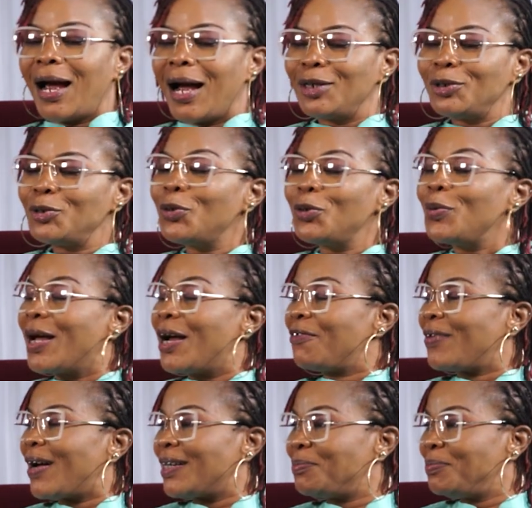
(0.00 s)
And you know we have
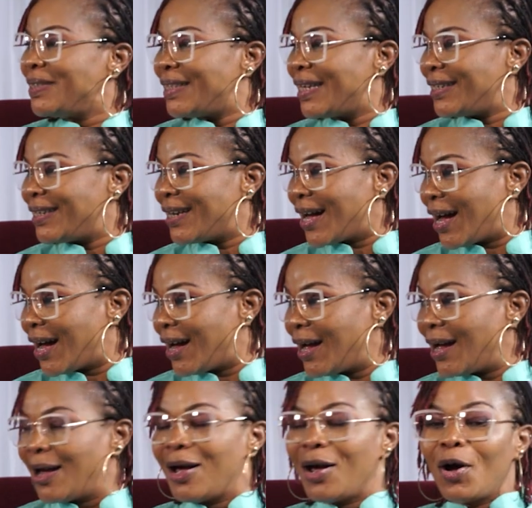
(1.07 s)
admitted
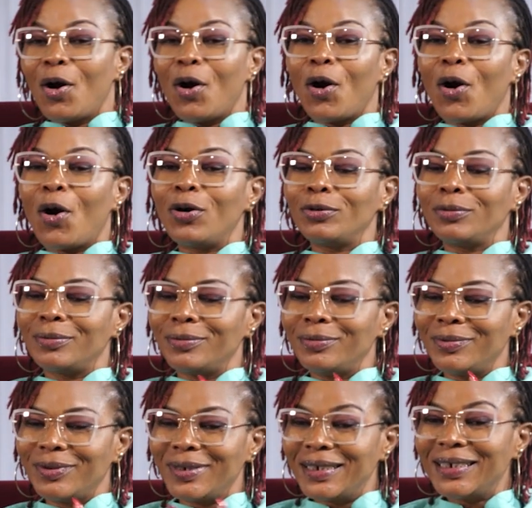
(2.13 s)
her. On
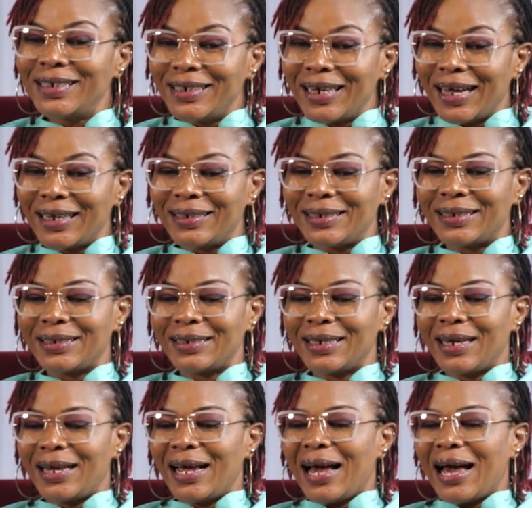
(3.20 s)
reading that,
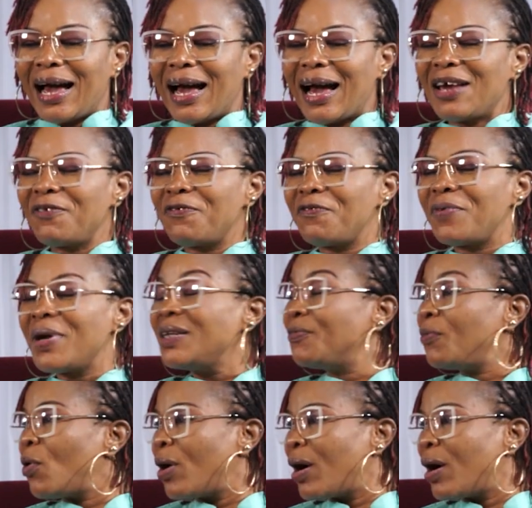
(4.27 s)
I felt for